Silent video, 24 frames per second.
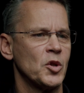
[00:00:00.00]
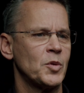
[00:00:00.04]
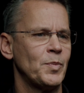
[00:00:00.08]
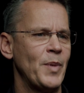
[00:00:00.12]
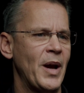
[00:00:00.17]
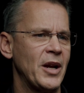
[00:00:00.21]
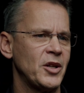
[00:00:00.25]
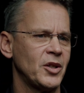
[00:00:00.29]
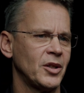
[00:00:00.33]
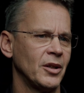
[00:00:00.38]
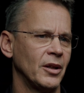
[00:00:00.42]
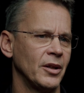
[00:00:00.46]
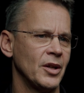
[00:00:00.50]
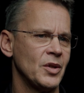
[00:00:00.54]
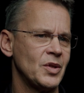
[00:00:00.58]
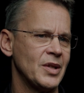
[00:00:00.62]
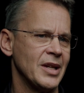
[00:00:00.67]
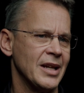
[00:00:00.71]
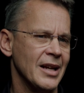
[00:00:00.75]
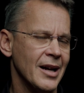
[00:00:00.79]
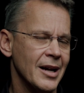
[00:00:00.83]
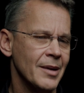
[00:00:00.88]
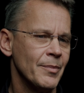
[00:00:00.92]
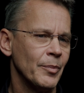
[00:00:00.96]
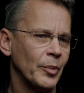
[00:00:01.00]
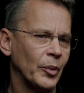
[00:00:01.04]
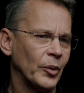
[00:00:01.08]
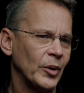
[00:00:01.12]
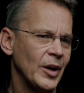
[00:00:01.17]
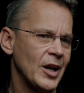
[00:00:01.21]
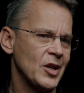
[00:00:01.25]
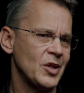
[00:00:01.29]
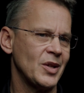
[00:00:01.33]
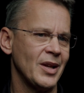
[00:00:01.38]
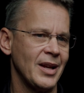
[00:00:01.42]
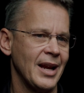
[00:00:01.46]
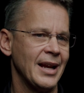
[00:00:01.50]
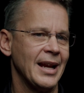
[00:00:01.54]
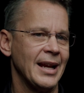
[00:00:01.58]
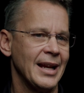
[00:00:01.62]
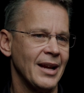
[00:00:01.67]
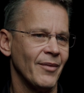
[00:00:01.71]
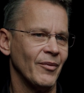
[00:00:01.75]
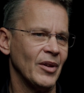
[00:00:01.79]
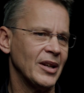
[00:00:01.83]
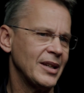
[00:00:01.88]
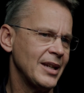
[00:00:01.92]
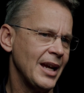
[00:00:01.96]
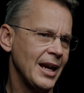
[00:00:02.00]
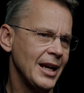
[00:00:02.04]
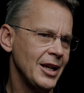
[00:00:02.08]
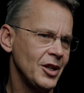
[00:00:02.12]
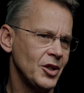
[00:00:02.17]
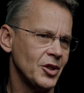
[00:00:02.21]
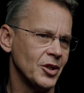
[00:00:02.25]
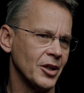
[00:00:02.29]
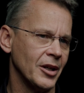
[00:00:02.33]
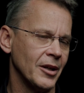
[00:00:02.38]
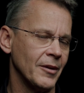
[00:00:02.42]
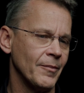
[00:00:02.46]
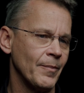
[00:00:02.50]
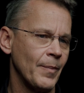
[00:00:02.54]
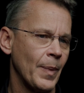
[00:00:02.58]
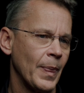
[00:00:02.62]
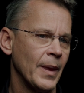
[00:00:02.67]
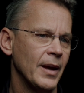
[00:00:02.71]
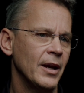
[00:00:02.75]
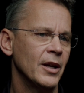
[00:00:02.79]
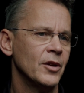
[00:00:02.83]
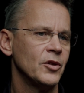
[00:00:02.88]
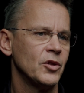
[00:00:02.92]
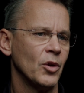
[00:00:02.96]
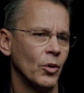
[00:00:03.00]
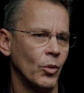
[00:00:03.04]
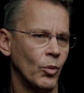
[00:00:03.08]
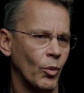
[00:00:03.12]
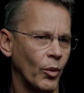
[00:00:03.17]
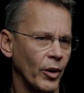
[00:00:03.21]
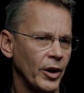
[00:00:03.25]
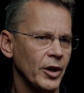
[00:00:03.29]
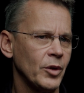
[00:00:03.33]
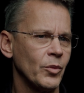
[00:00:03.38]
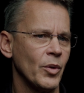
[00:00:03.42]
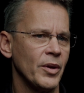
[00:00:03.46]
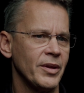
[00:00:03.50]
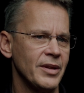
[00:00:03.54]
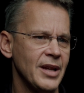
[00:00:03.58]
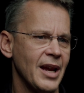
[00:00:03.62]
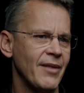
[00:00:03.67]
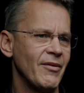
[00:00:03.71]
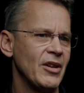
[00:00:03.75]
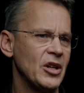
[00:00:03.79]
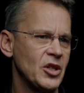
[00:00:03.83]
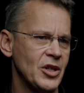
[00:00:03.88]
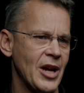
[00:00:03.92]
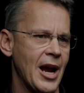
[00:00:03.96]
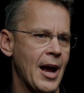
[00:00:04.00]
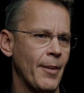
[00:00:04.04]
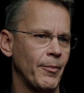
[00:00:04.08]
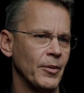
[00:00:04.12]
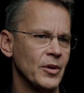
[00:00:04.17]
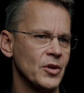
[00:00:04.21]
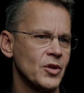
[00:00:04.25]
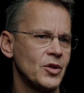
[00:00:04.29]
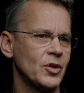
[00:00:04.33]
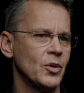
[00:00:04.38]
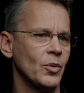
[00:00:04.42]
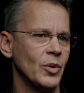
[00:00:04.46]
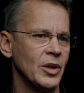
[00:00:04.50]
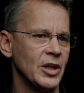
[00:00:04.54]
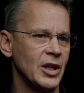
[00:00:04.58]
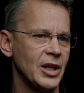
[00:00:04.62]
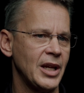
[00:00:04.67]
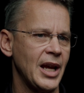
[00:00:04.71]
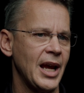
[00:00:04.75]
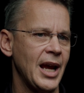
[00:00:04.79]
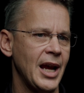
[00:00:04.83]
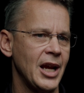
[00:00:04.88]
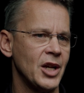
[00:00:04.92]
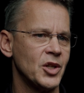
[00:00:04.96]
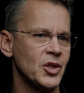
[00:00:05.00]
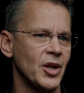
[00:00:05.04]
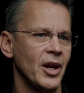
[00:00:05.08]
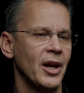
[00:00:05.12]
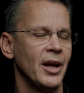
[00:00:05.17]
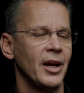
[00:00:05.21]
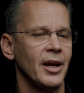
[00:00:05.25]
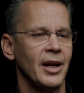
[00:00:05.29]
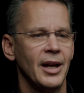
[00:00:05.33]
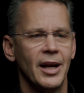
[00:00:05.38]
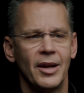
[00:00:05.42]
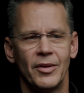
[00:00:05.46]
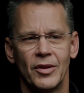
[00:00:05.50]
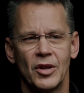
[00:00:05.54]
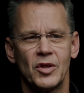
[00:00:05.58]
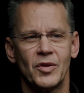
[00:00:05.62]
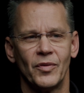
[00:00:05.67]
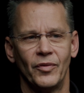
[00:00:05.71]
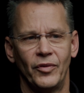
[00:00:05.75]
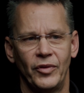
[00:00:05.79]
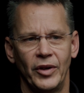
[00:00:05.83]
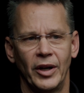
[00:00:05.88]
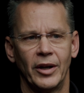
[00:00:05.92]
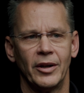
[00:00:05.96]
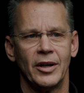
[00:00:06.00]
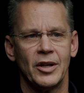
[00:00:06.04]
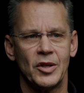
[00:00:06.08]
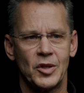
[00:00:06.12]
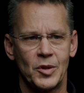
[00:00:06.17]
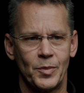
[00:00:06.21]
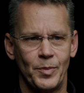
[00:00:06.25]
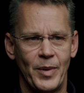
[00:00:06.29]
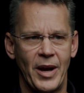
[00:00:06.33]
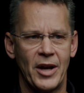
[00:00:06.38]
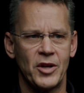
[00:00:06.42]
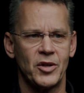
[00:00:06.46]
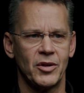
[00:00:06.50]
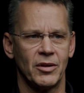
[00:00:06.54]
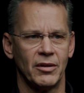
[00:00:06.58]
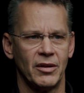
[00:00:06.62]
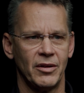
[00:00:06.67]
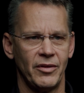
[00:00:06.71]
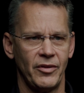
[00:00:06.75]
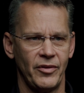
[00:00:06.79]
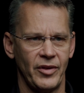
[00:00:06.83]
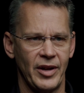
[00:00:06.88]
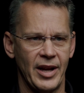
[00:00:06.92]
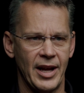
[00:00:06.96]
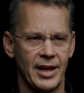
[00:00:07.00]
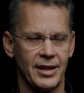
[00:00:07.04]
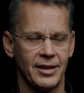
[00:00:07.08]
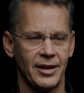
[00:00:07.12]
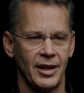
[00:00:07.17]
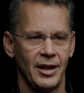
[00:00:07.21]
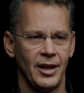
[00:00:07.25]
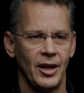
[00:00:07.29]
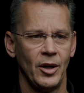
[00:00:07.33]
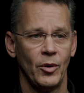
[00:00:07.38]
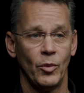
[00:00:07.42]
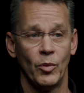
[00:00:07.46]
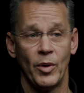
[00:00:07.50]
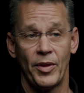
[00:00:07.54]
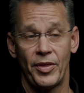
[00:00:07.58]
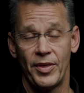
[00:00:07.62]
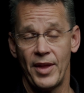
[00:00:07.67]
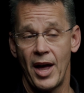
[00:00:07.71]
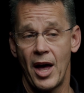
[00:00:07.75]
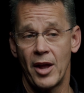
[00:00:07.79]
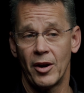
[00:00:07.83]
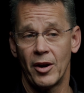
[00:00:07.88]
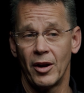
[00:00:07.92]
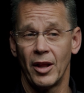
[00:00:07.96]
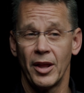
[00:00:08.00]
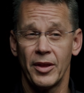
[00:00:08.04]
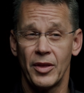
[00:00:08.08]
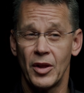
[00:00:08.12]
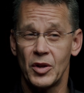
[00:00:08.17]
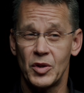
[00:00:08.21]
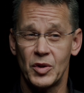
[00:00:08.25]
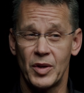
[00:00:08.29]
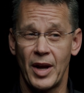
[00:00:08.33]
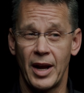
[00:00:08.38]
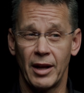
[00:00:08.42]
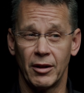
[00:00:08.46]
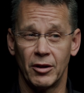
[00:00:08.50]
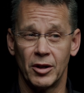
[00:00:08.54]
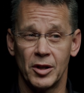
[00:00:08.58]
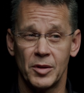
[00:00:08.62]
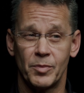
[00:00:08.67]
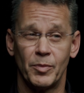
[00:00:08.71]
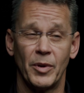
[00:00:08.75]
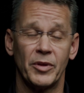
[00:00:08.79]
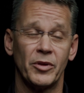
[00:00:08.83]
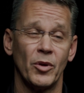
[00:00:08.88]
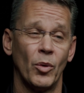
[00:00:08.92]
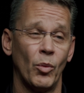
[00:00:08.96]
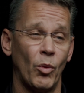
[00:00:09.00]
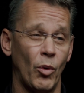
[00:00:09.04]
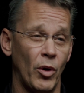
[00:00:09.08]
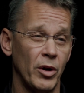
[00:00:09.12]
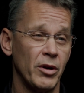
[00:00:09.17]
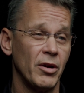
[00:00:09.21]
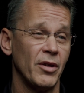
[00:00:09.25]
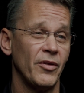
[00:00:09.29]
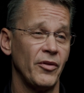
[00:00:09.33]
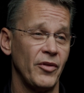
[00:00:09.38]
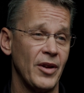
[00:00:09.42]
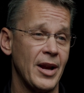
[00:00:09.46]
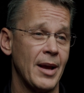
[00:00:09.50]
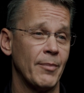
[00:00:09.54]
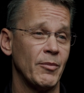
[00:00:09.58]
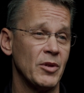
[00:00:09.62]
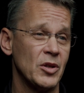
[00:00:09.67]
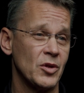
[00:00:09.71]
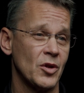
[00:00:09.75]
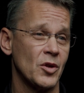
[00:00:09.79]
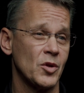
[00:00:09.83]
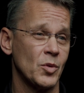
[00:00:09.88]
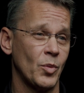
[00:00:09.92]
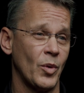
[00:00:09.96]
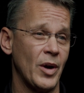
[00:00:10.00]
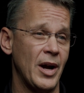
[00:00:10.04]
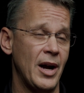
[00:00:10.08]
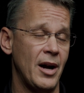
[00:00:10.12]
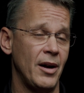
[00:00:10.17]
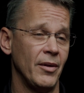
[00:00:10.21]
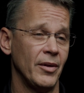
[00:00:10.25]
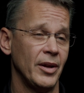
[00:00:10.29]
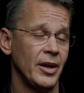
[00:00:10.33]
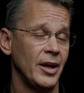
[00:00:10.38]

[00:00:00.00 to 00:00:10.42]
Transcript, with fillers: special is the unprecedented invitation to work with Navy chaplains to engage in this very special event with not only the sailors but the warrior families as well.